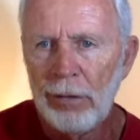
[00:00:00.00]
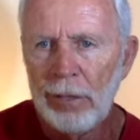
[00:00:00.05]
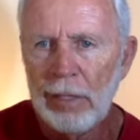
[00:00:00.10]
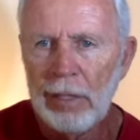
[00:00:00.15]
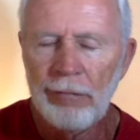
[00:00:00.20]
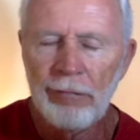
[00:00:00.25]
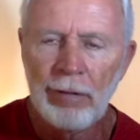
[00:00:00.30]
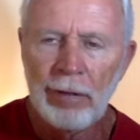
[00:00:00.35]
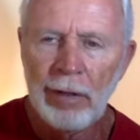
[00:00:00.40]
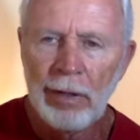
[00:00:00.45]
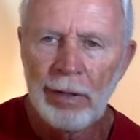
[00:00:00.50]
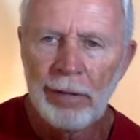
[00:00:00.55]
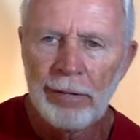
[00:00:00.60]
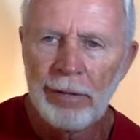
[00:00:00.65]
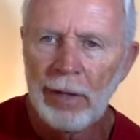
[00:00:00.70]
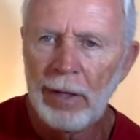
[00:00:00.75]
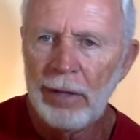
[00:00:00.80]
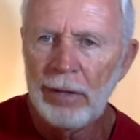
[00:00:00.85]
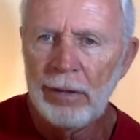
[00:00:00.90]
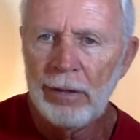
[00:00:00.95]
He never liked
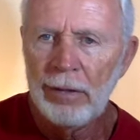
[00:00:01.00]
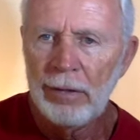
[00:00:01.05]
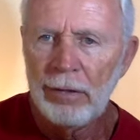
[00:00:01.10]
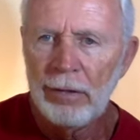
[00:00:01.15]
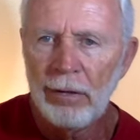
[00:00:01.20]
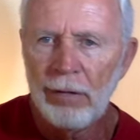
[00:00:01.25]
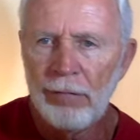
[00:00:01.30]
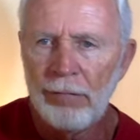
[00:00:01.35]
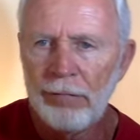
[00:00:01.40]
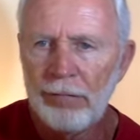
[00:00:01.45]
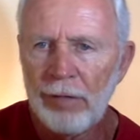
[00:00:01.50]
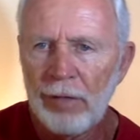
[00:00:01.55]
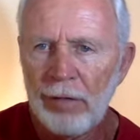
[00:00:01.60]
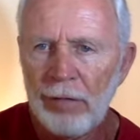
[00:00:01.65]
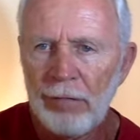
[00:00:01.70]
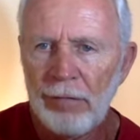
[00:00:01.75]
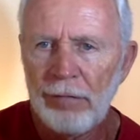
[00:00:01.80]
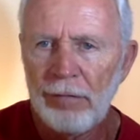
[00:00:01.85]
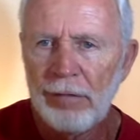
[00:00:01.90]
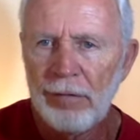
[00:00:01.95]
the idea of uh,
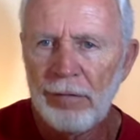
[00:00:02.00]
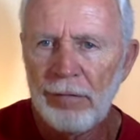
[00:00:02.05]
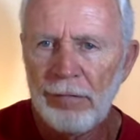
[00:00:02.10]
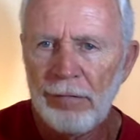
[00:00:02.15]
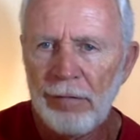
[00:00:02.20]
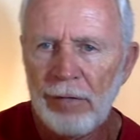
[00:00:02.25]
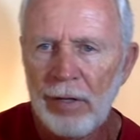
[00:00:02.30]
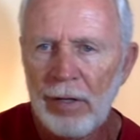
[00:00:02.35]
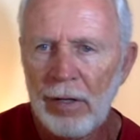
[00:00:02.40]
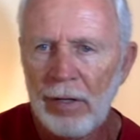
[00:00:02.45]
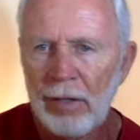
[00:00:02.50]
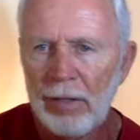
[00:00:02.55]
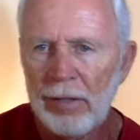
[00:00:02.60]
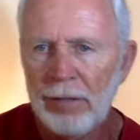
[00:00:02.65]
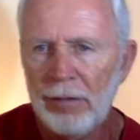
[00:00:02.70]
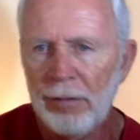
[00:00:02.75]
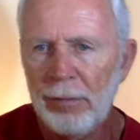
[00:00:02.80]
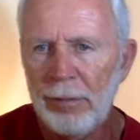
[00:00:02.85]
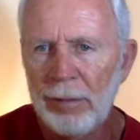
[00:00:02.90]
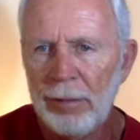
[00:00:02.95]
uh,
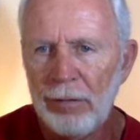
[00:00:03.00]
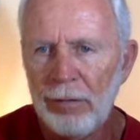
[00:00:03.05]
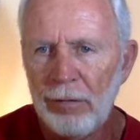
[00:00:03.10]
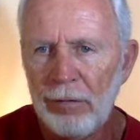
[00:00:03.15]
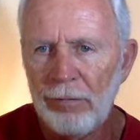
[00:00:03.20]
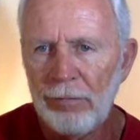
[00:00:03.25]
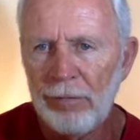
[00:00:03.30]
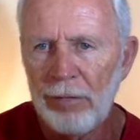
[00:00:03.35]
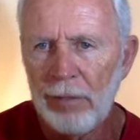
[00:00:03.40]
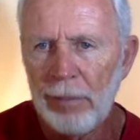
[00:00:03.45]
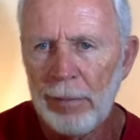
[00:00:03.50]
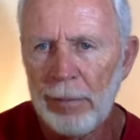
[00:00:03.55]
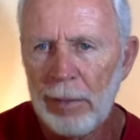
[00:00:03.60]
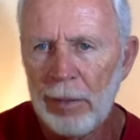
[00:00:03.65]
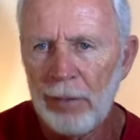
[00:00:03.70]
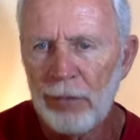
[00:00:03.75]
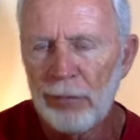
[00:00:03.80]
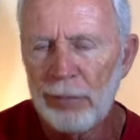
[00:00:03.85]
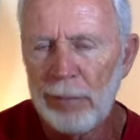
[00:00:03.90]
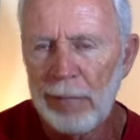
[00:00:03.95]
independent
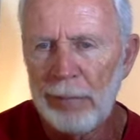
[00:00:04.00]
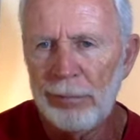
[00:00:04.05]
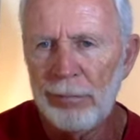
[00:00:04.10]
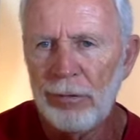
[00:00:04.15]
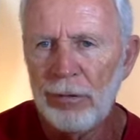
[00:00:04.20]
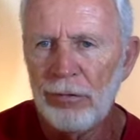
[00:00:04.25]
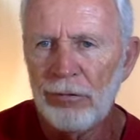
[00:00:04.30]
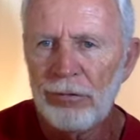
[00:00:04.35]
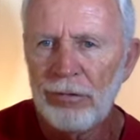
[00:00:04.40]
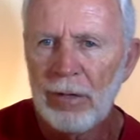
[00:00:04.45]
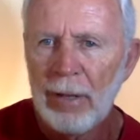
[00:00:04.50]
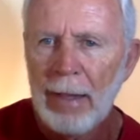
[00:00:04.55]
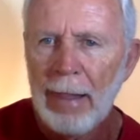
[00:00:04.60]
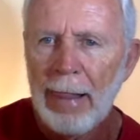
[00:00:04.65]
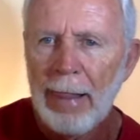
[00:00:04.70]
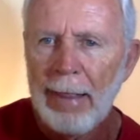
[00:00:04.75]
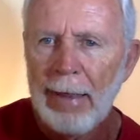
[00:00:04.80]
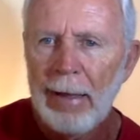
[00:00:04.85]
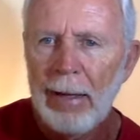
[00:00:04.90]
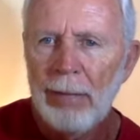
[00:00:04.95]
fundamentalist Baptist,
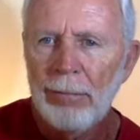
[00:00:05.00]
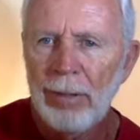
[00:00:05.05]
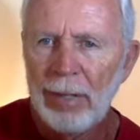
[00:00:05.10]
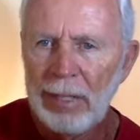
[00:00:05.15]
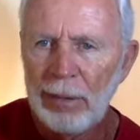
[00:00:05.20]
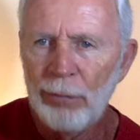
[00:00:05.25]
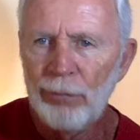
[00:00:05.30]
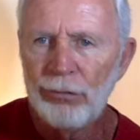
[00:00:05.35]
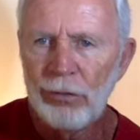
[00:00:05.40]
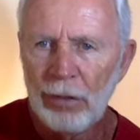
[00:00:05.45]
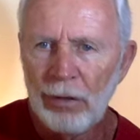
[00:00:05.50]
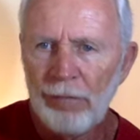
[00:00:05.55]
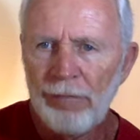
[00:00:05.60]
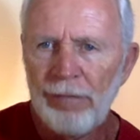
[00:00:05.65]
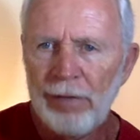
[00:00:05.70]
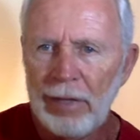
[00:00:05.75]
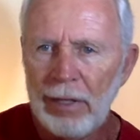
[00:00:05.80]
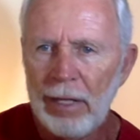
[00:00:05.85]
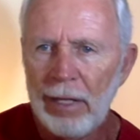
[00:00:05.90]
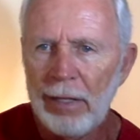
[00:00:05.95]
but he was
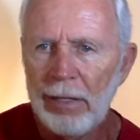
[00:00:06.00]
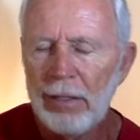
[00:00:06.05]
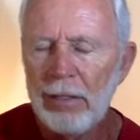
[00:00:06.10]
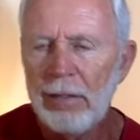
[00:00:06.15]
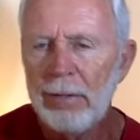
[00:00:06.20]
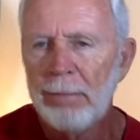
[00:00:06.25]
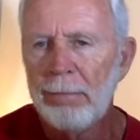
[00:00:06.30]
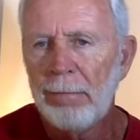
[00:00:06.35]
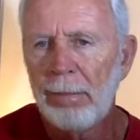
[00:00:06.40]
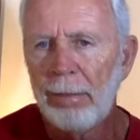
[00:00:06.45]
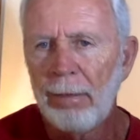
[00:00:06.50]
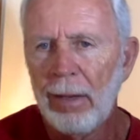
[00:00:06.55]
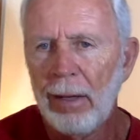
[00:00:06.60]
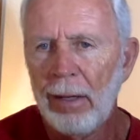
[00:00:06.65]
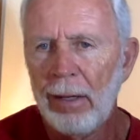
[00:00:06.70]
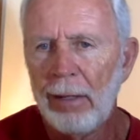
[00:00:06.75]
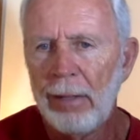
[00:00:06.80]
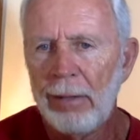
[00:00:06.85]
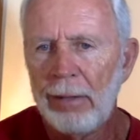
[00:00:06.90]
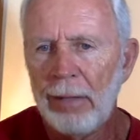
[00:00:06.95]
unaffiliated,
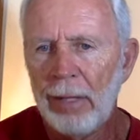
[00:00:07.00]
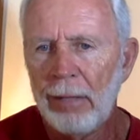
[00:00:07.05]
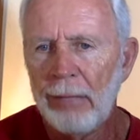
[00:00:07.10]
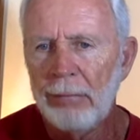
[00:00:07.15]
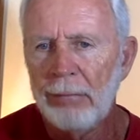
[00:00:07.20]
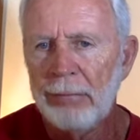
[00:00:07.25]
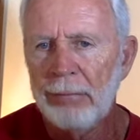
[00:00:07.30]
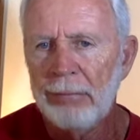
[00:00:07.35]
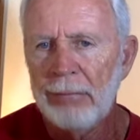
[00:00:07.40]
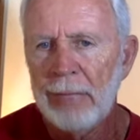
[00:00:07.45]
and um,